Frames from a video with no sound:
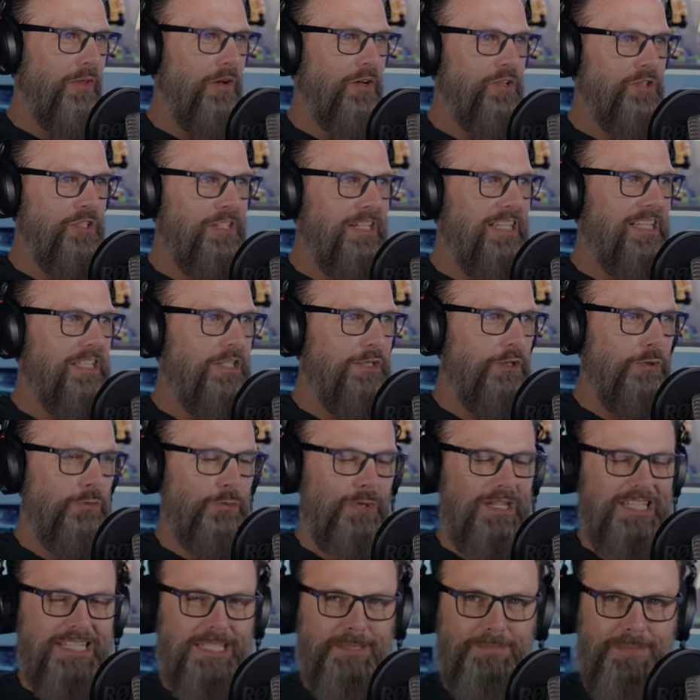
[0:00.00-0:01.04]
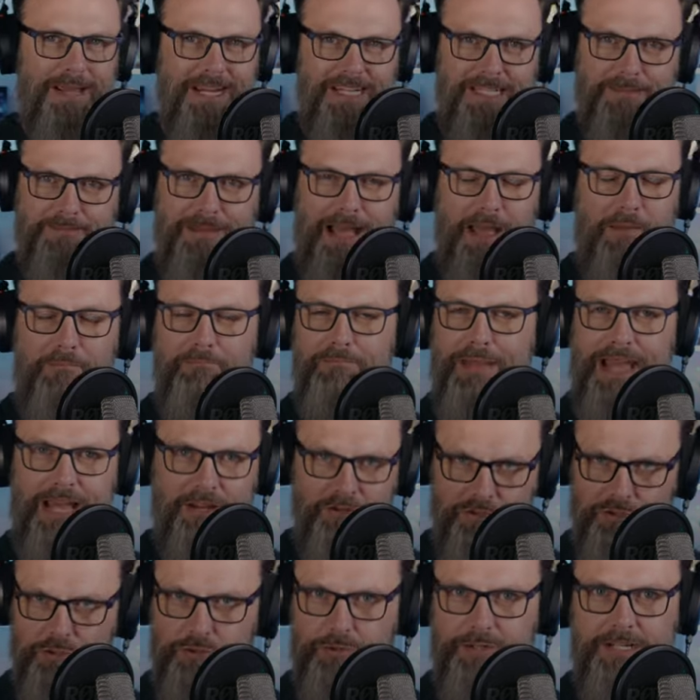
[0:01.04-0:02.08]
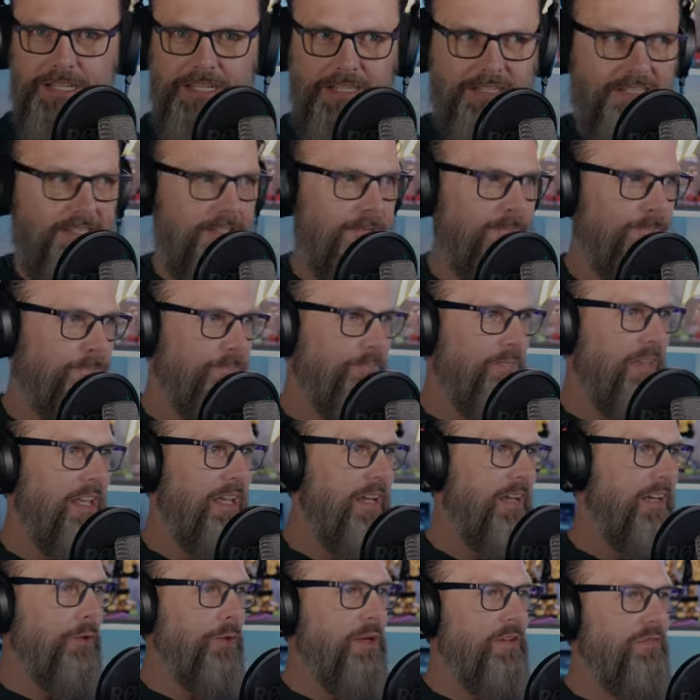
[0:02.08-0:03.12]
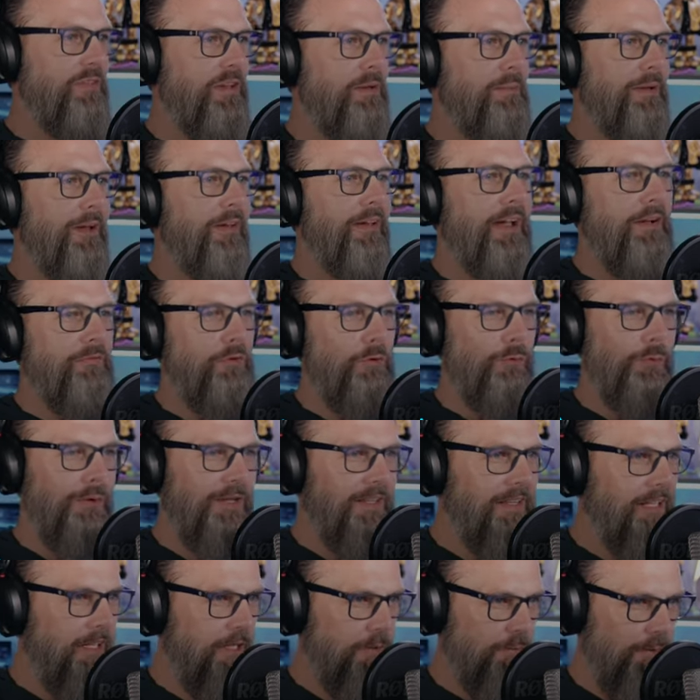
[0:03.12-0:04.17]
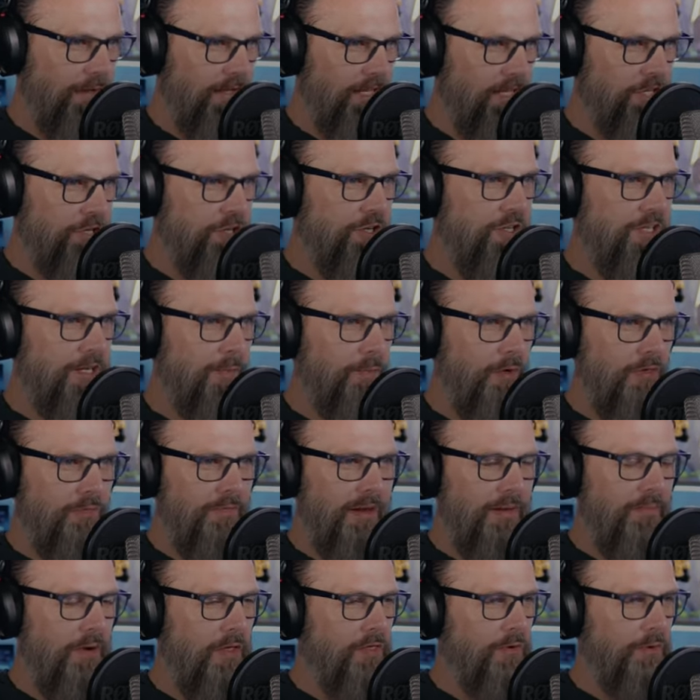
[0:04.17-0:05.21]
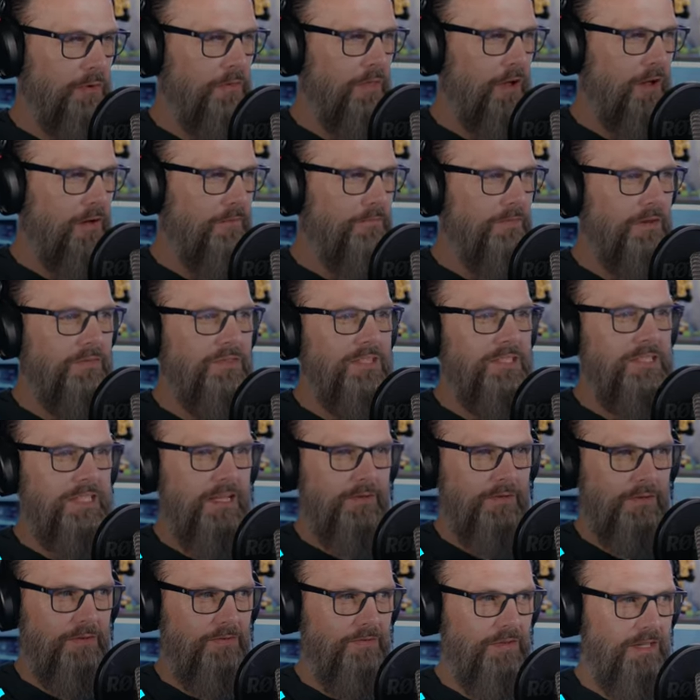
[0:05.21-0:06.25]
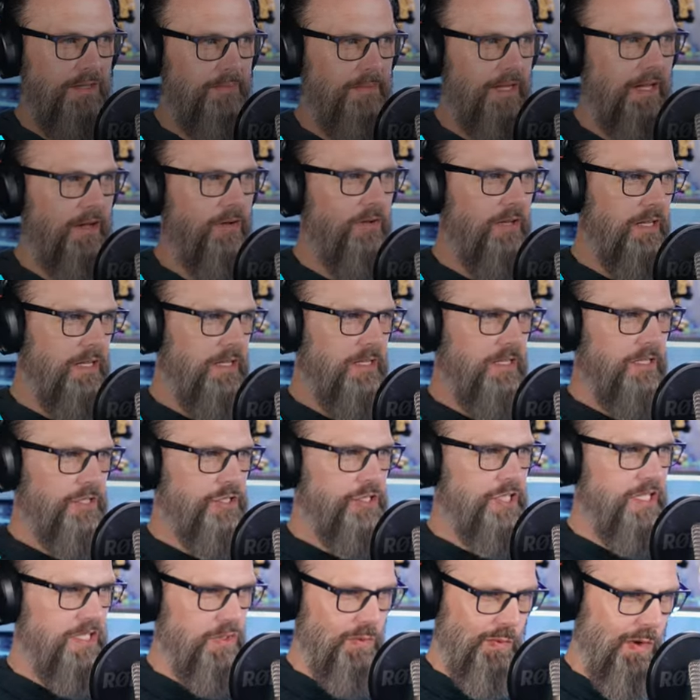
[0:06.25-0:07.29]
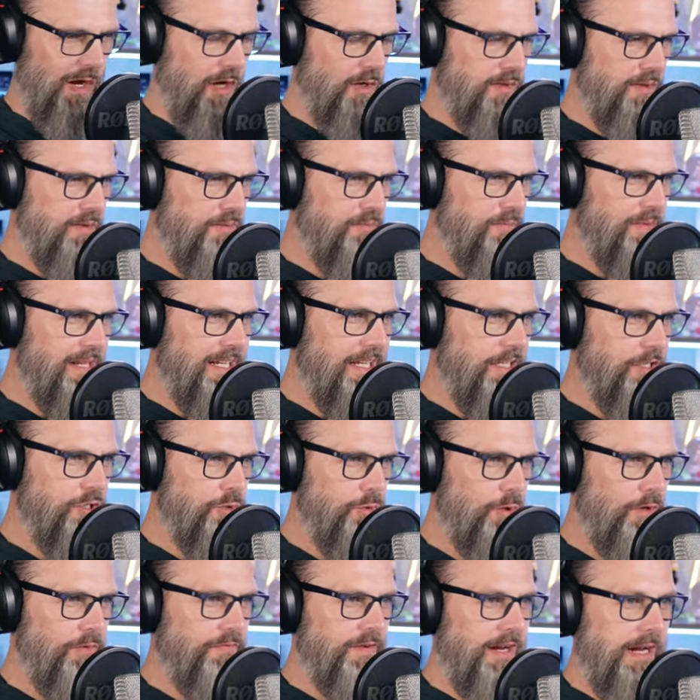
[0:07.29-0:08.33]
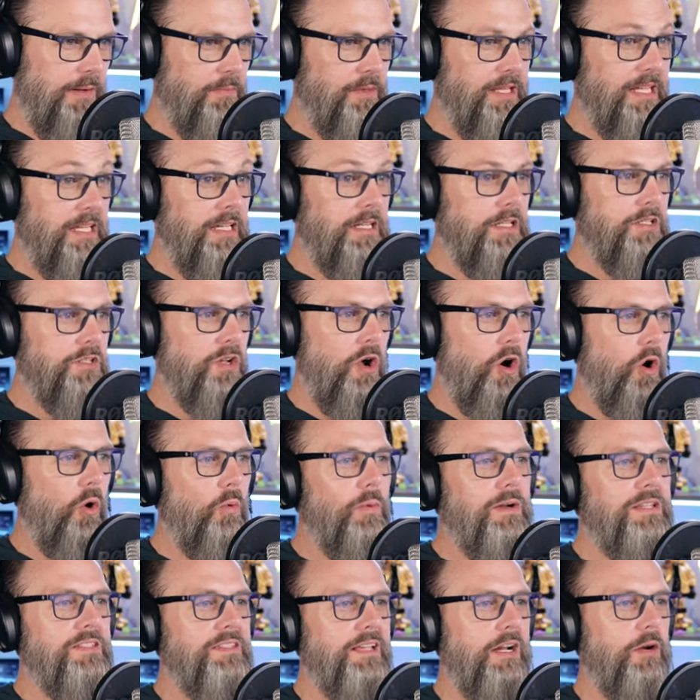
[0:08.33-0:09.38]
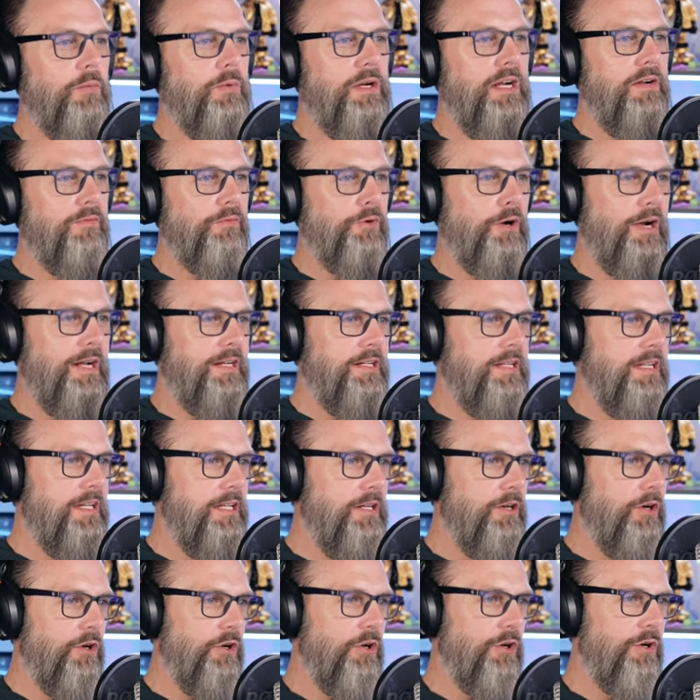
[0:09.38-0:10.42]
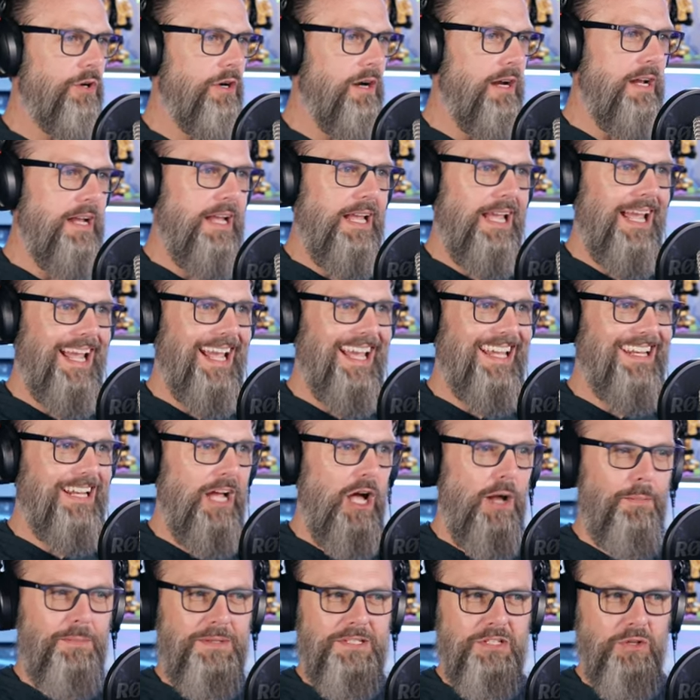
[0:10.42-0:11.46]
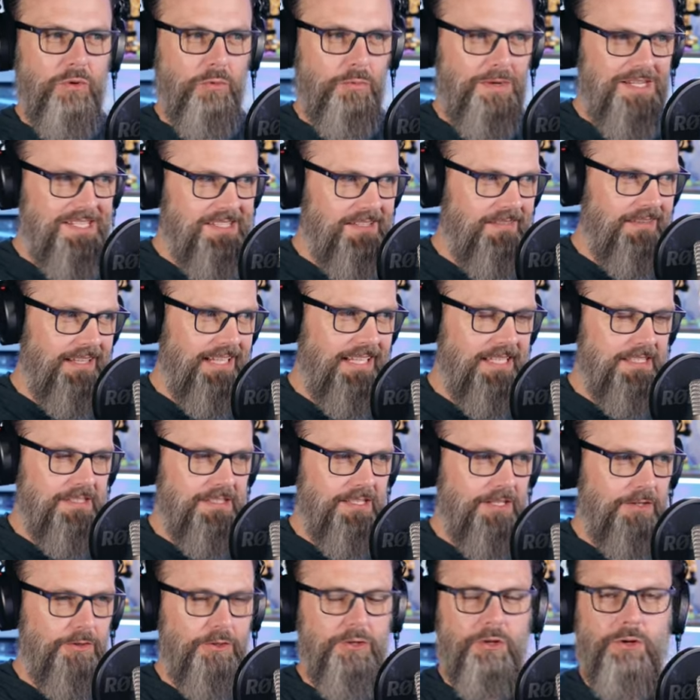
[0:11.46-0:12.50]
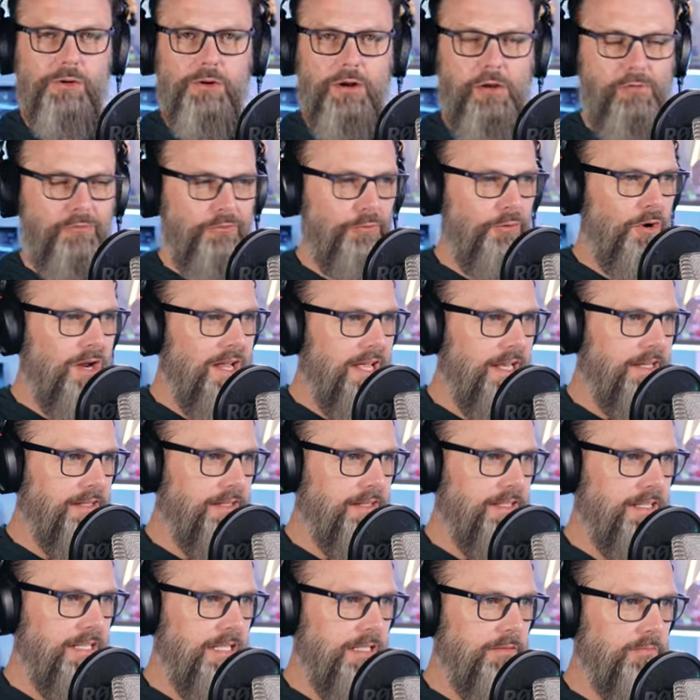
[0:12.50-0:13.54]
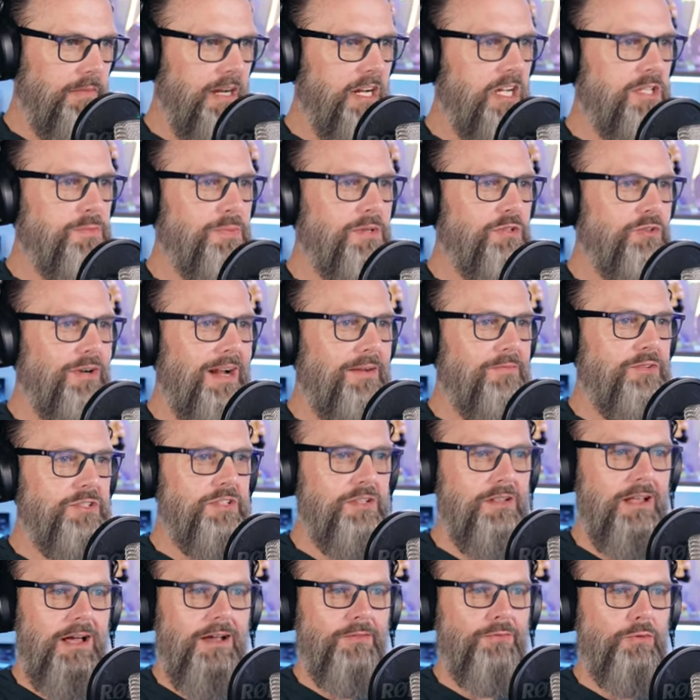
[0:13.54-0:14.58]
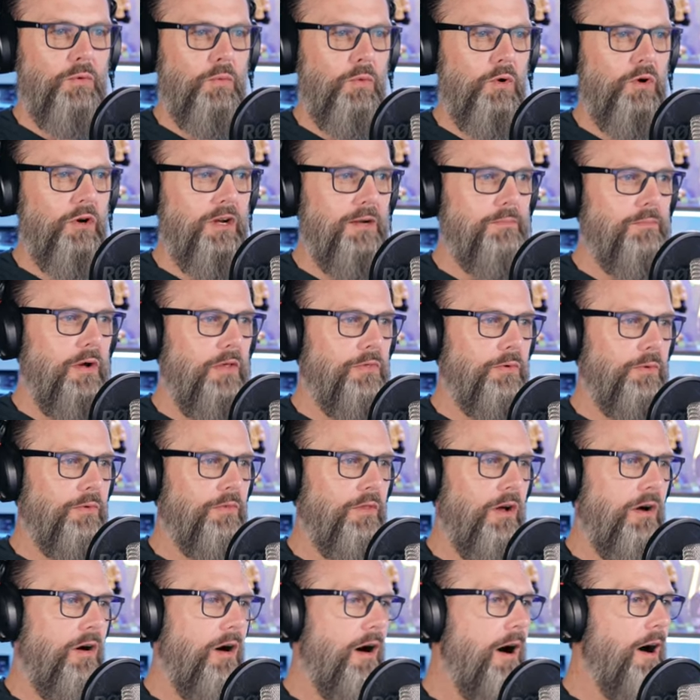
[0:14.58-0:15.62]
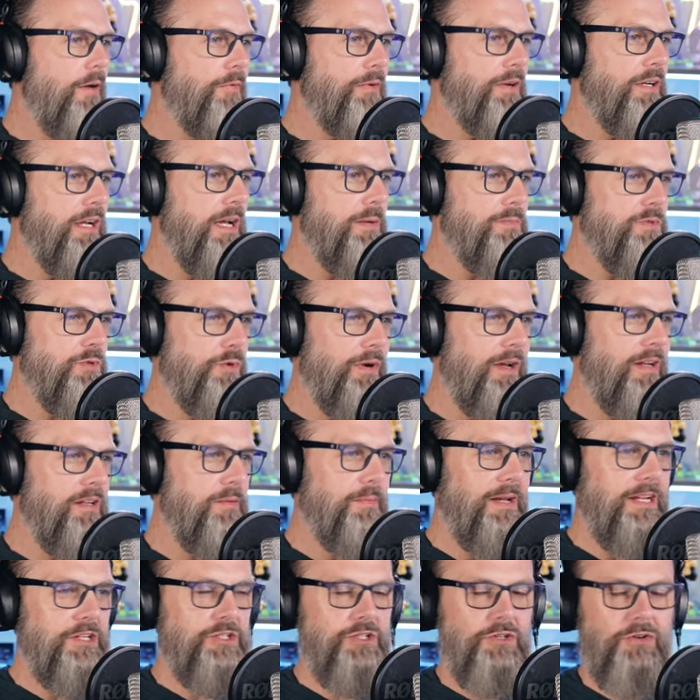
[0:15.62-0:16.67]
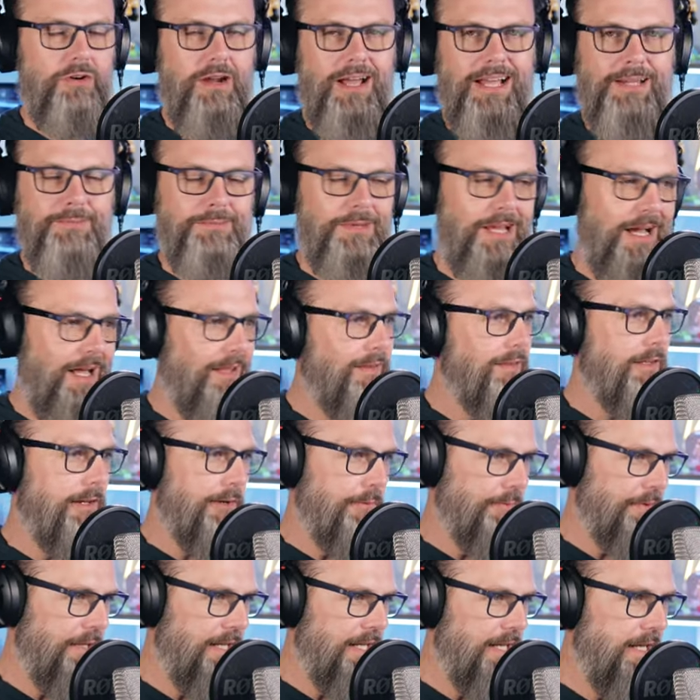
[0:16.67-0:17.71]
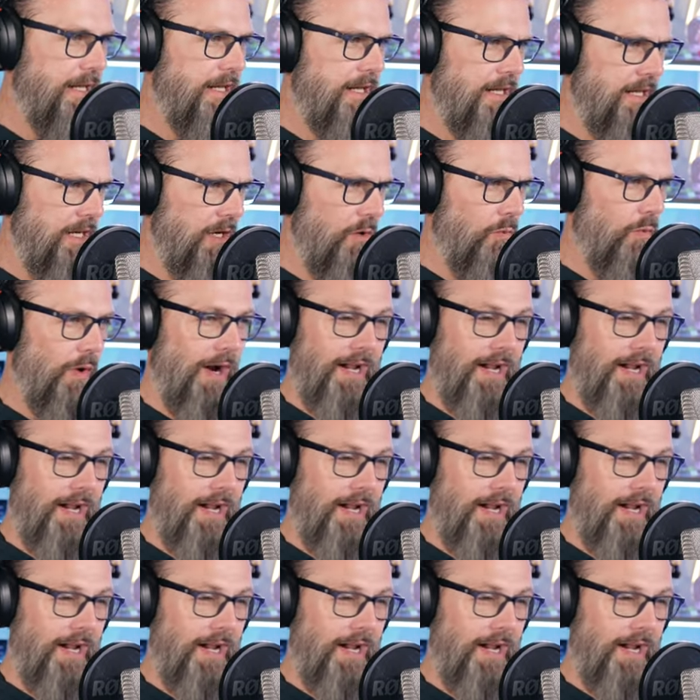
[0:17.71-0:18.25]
my mother-in-law she needs to respect my boundaries? I thirty female have a really good relationship with my mother-in-law, fifty-seven female. She has welcomed me into her family and is always there whenever I need her, and up until recently considered her a friend. My husband travels a lot for work, and mother-in-law often comes around to make sure I'm not lonely.